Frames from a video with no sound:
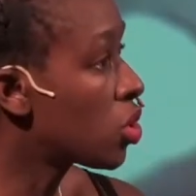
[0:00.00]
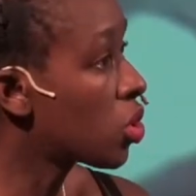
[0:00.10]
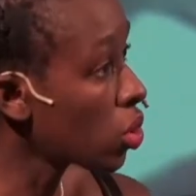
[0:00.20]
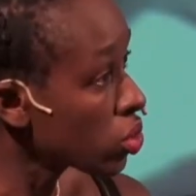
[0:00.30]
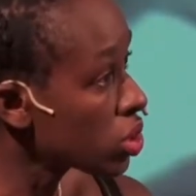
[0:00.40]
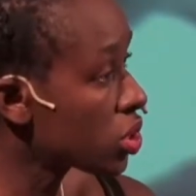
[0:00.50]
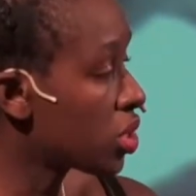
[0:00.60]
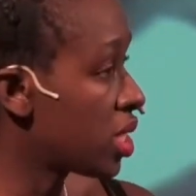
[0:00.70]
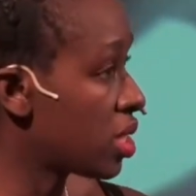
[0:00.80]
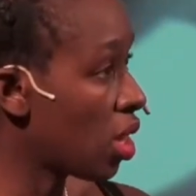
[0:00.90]
goes, so
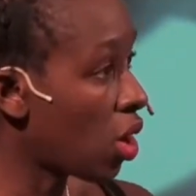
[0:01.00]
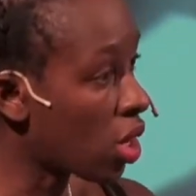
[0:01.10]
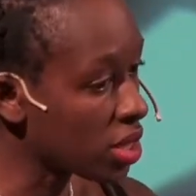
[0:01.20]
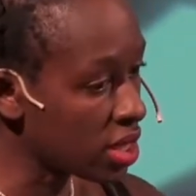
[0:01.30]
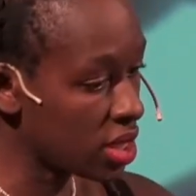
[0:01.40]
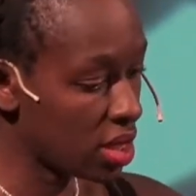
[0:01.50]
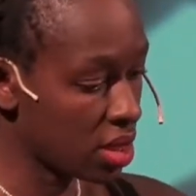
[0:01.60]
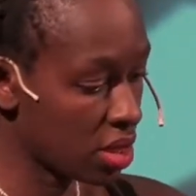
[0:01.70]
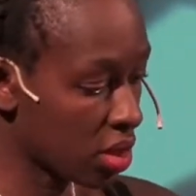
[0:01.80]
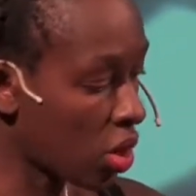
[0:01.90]
that
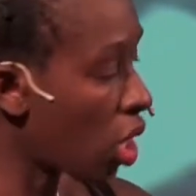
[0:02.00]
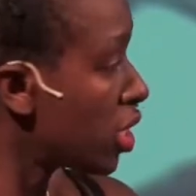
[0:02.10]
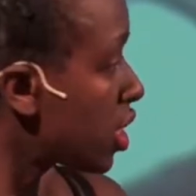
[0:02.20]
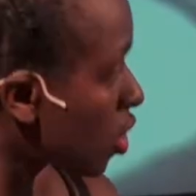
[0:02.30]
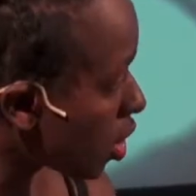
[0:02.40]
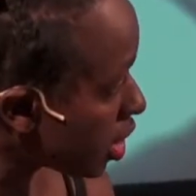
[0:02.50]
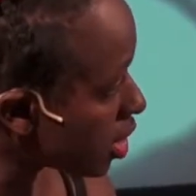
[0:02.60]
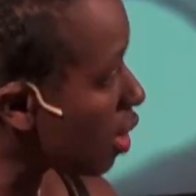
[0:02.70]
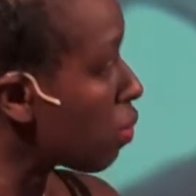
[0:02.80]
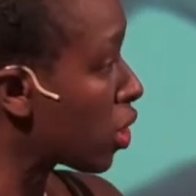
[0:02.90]
the colleagues or the
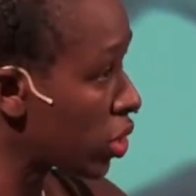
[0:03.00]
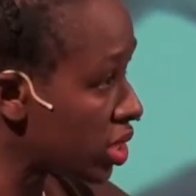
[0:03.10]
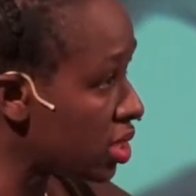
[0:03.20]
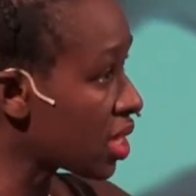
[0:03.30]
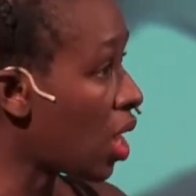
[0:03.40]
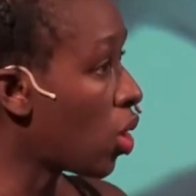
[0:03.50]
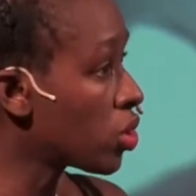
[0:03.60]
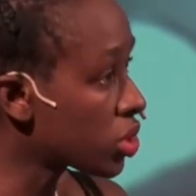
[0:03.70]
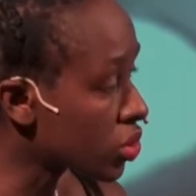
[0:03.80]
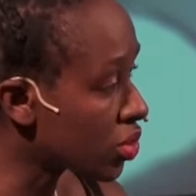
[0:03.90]
employees are
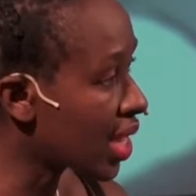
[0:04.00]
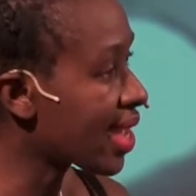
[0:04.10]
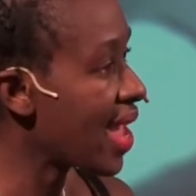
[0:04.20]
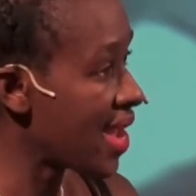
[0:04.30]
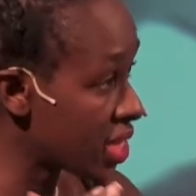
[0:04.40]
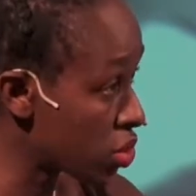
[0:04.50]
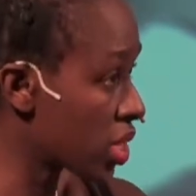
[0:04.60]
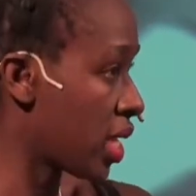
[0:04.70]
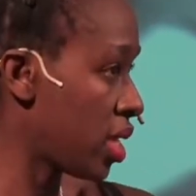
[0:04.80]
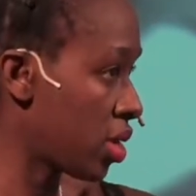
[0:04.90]
also like
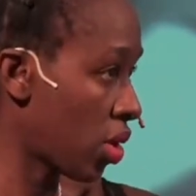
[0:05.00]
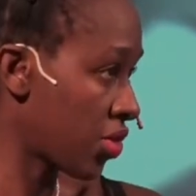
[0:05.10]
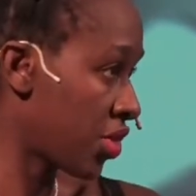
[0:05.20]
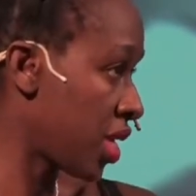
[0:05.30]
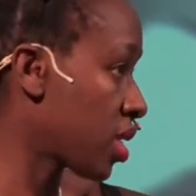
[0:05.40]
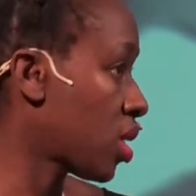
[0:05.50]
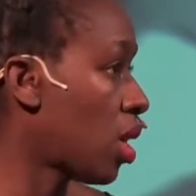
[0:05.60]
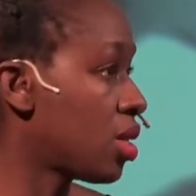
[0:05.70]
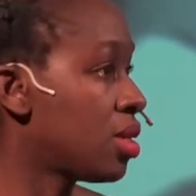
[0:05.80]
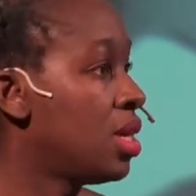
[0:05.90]
educated on things
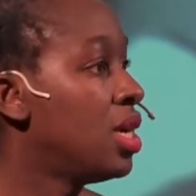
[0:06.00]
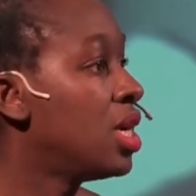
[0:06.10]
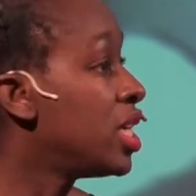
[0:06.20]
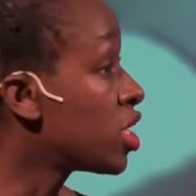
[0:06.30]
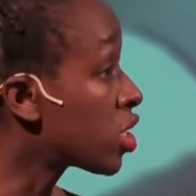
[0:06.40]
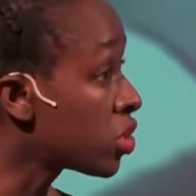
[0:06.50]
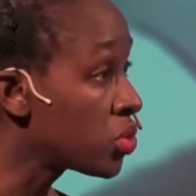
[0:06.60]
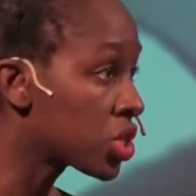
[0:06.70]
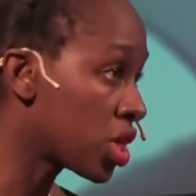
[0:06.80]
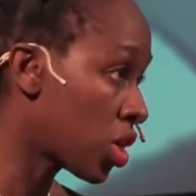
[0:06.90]
on
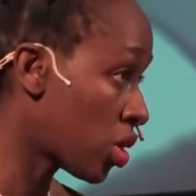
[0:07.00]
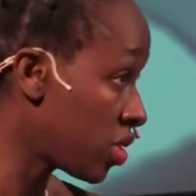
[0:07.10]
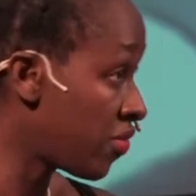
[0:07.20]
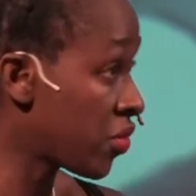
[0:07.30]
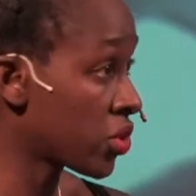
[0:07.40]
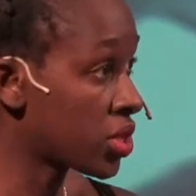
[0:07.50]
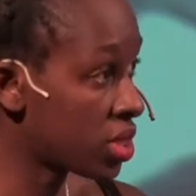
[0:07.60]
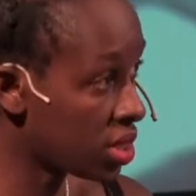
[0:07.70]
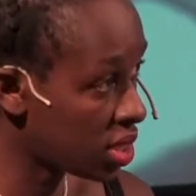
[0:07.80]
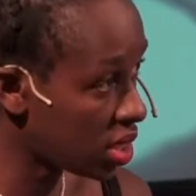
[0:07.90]
inclusion, on
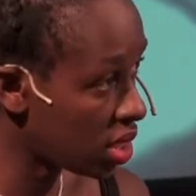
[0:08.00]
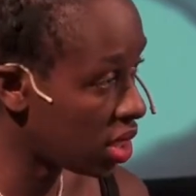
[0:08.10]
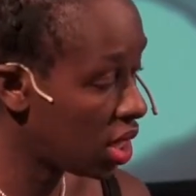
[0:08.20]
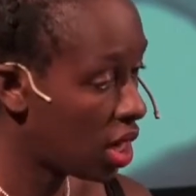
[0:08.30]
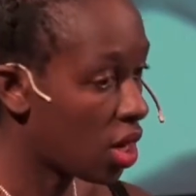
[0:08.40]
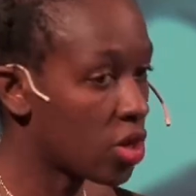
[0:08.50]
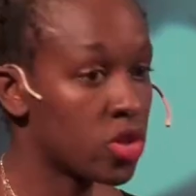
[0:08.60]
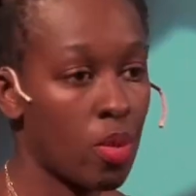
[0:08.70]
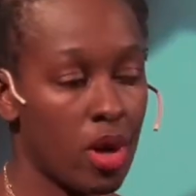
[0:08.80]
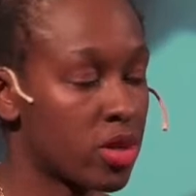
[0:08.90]
diversity,
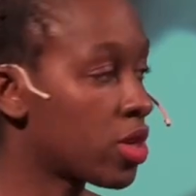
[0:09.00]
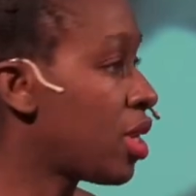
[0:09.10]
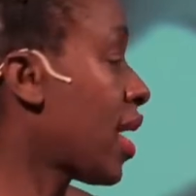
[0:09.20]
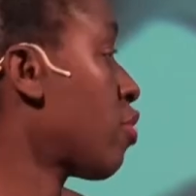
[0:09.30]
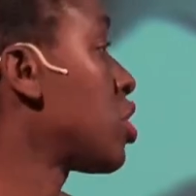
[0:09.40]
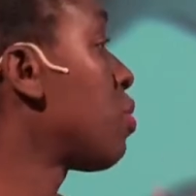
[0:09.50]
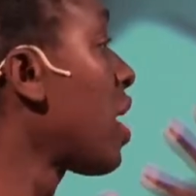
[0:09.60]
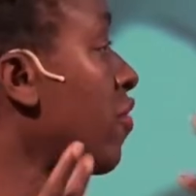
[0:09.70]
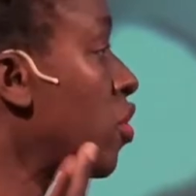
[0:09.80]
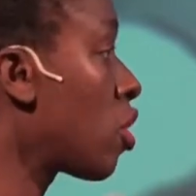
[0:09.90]
also about like
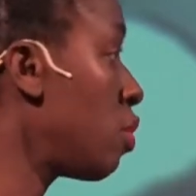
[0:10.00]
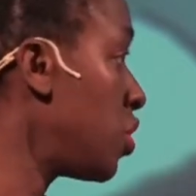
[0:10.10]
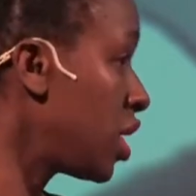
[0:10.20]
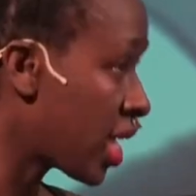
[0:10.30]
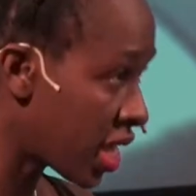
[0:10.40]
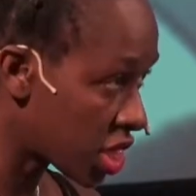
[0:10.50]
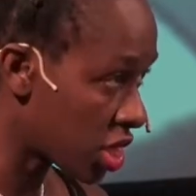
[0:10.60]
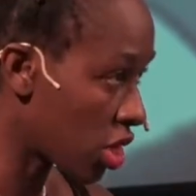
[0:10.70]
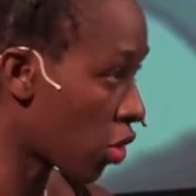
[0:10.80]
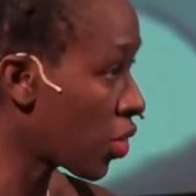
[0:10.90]
respectful
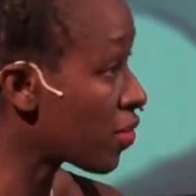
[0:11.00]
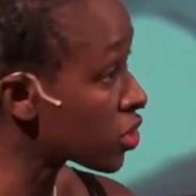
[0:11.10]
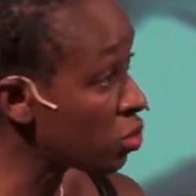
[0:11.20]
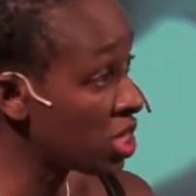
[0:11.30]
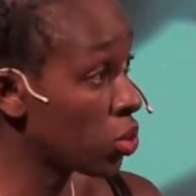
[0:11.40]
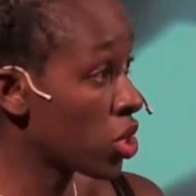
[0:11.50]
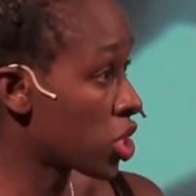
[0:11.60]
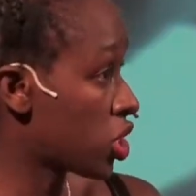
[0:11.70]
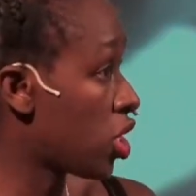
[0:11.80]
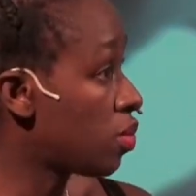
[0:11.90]
communication. You know, we have so many
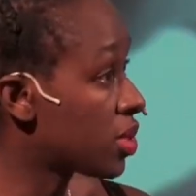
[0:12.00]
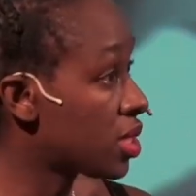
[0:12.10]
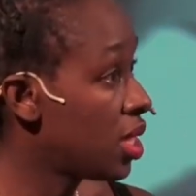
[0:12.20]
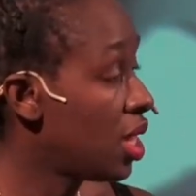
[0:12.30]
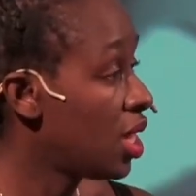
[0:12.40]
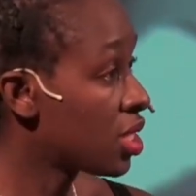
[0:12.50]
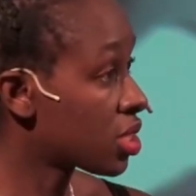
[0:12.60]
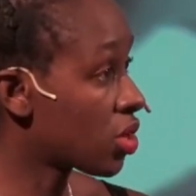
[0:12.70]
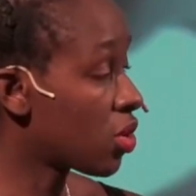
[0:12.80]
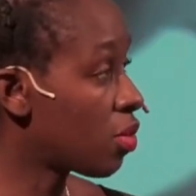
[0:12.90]
workshops,
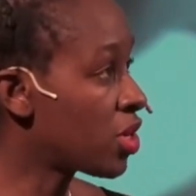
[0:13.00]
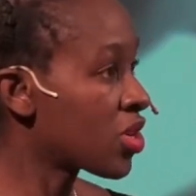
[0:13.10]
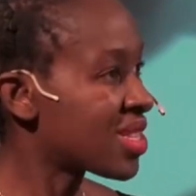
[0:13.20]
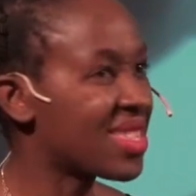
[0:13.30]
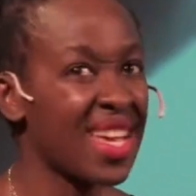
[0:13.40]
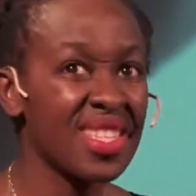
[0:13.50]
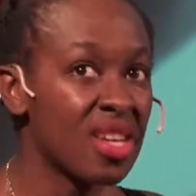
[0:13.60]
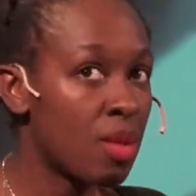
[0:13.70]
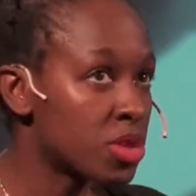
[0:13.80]
so because it doesn't come